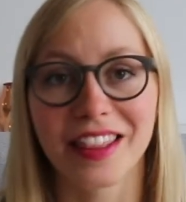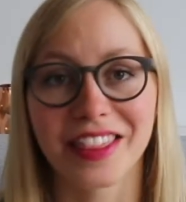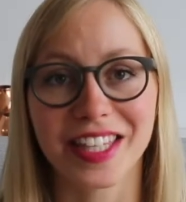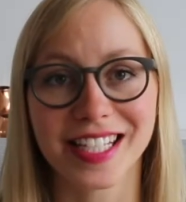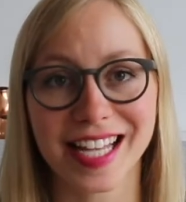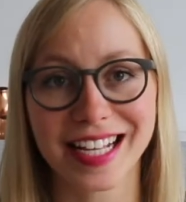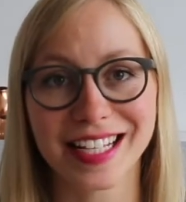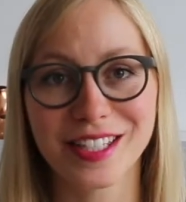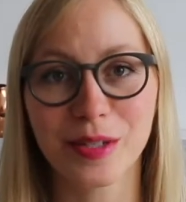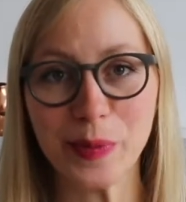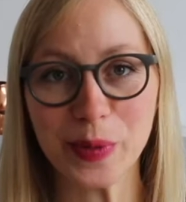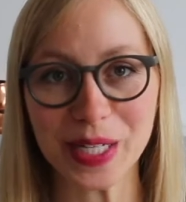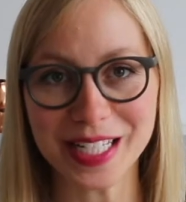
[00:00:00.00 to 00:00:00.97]
The second
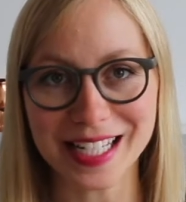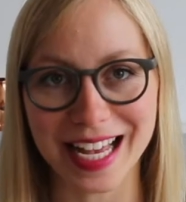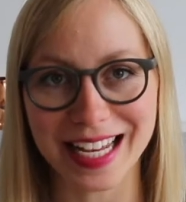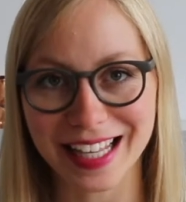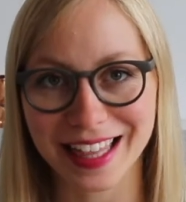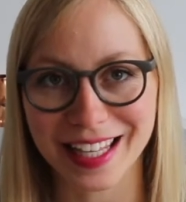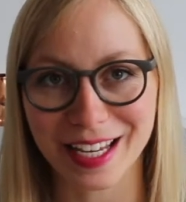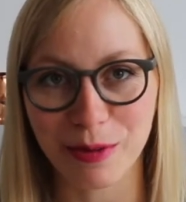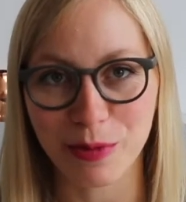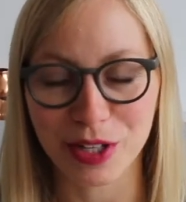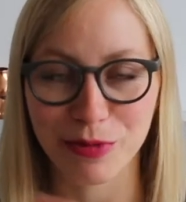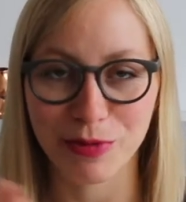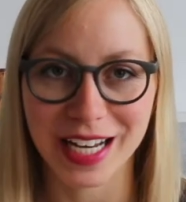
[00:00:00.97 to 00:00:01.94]
super exciting thing
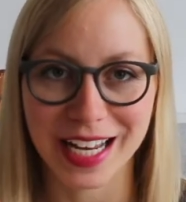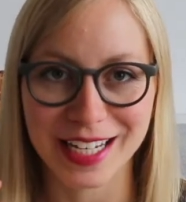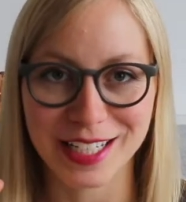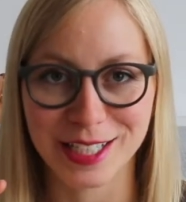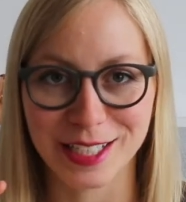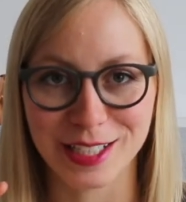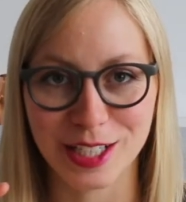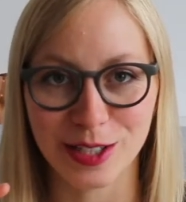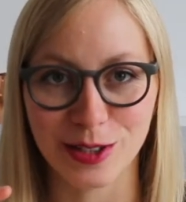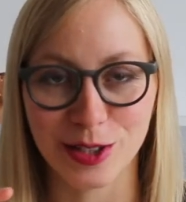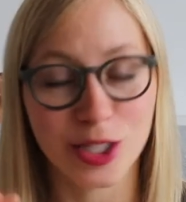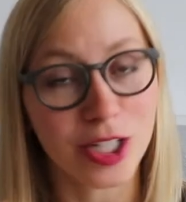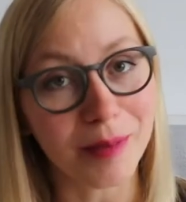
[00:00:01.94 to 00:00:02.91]
with relation
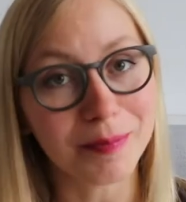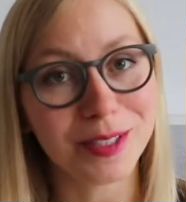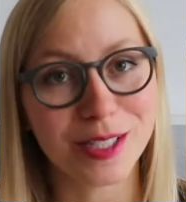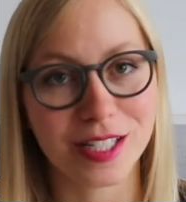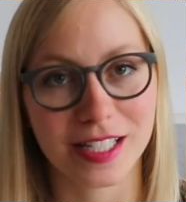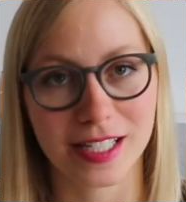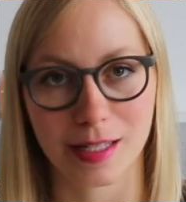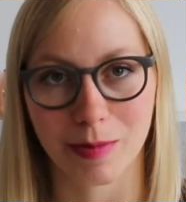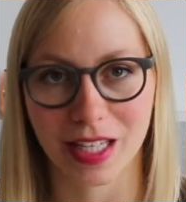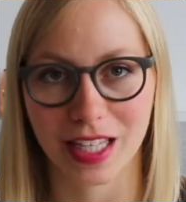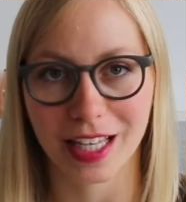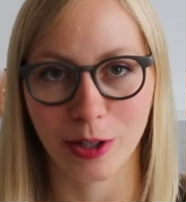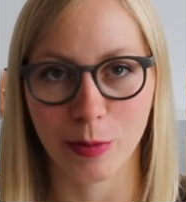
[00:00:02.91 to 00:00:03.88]
to shop news is
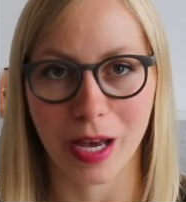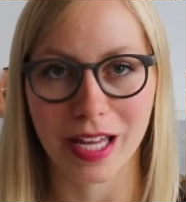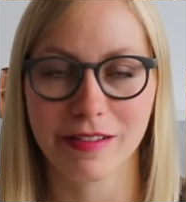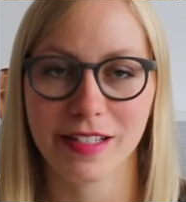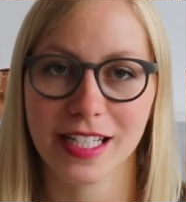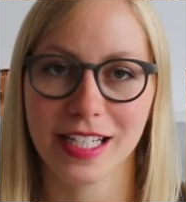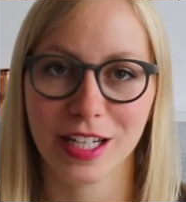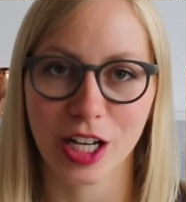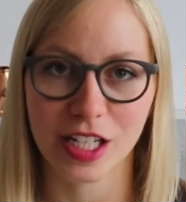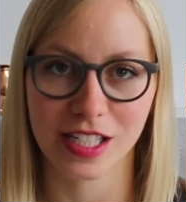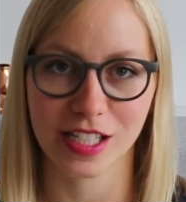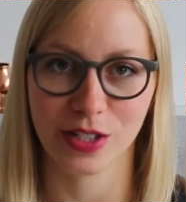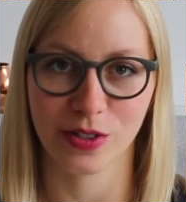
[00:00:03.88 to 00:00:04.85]
something that you might have seen on
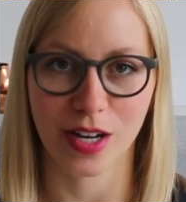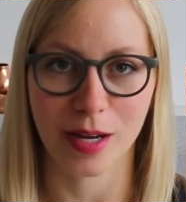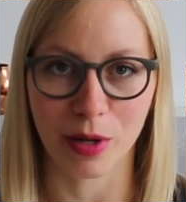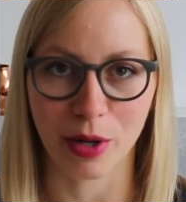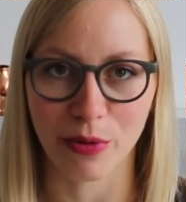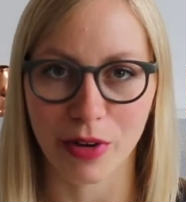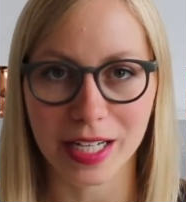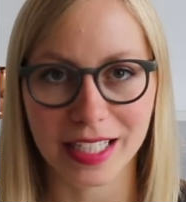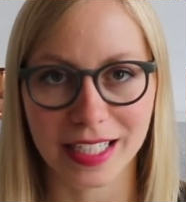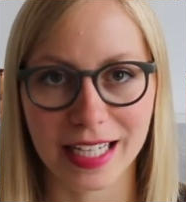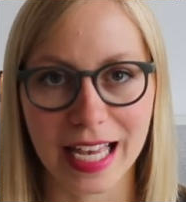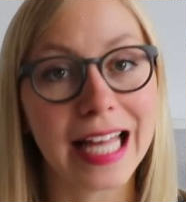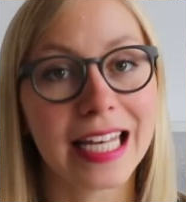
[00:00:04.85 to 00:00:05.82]
Instagram
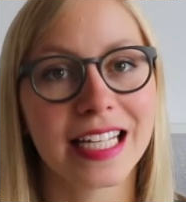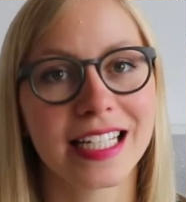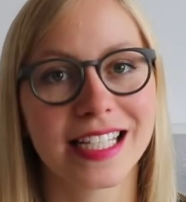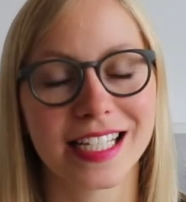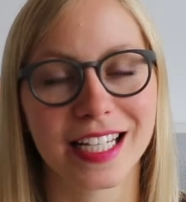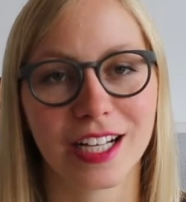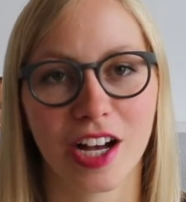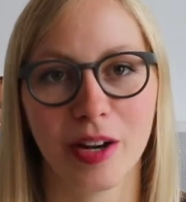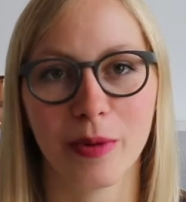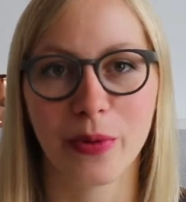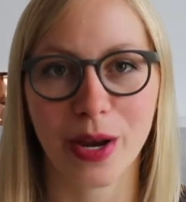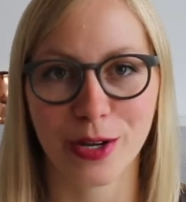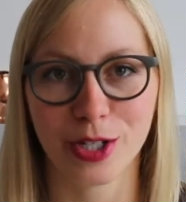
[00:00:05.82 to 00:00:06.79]
already, and it's a
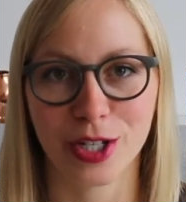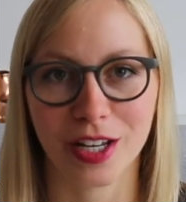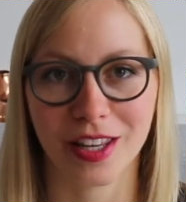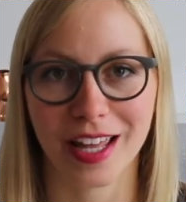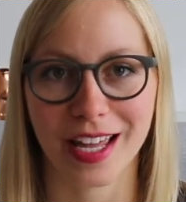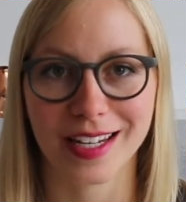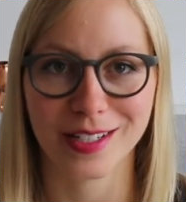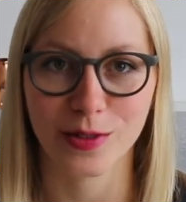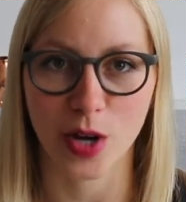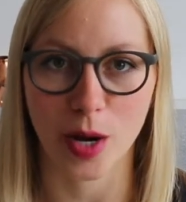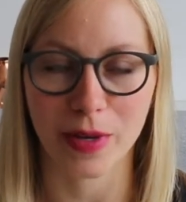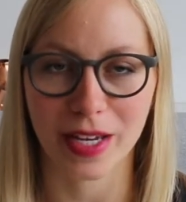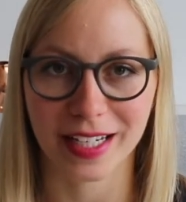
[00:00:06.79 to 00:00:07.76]
collaboration that is
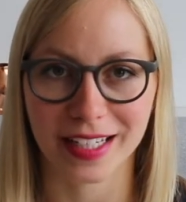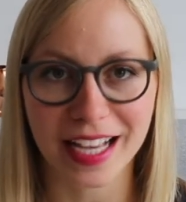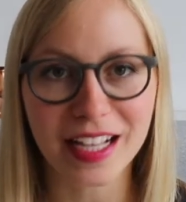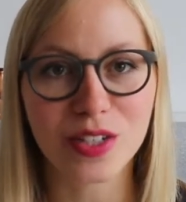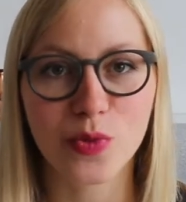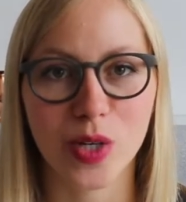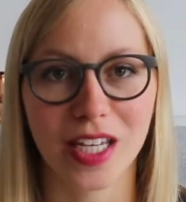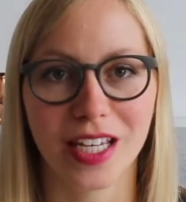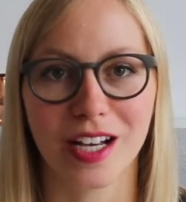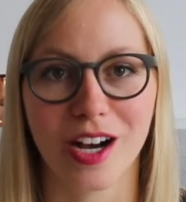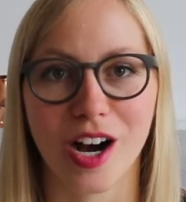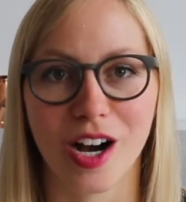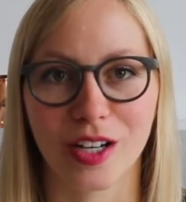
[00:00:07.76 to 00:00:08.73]
dropping next
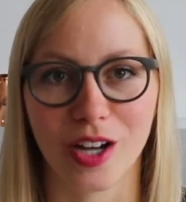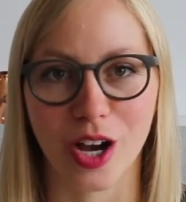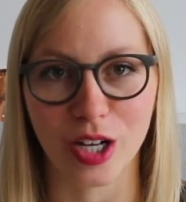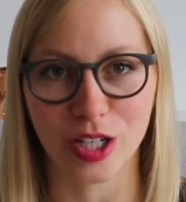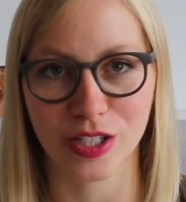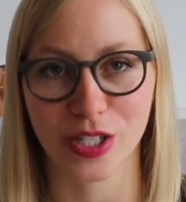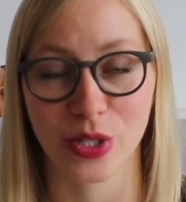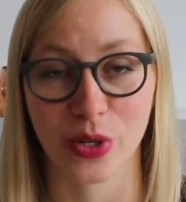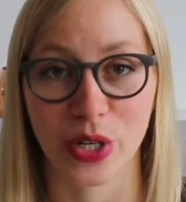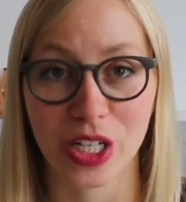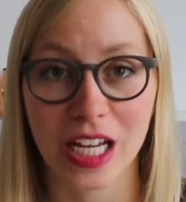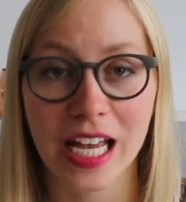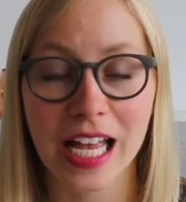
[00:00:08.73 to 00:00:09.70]
week on August
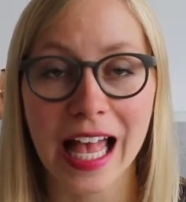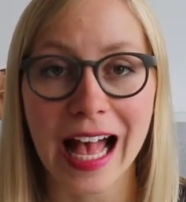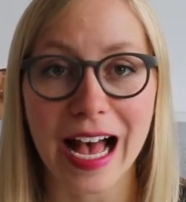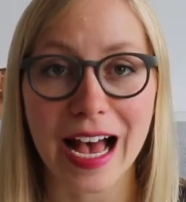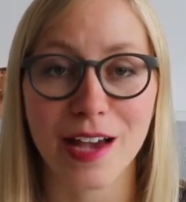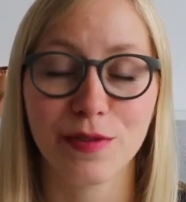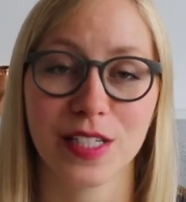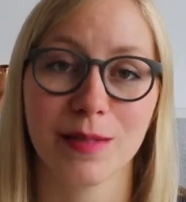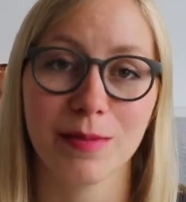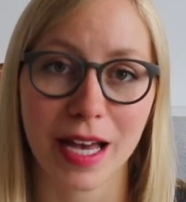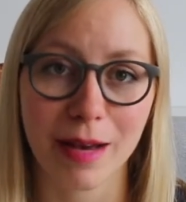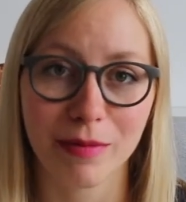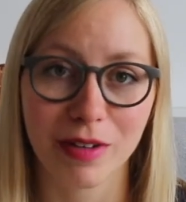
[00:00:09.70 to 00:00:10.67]
3rd. I've
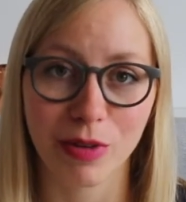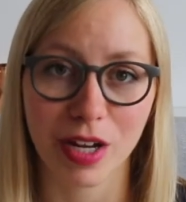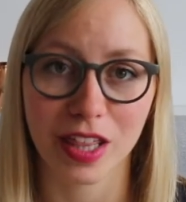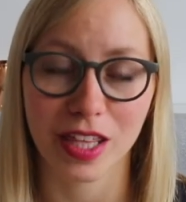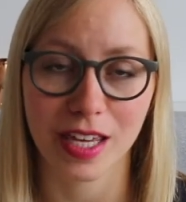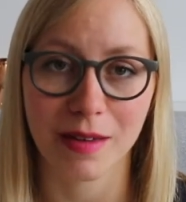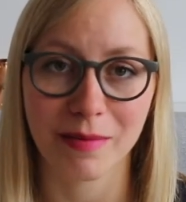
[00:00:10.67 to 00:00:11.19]
teamed up with the